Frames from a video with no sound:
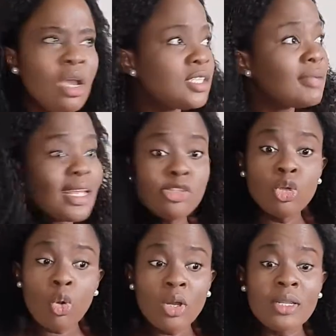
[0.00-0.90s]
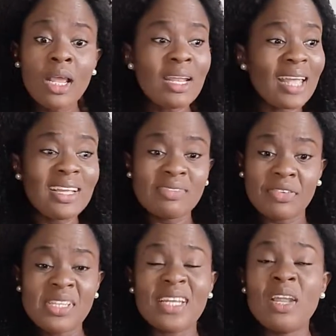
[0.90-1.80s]
Sometimes you go, like, for
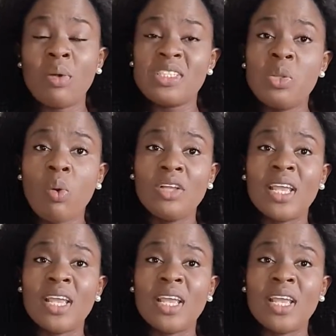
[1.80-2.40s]
instance, the Western world,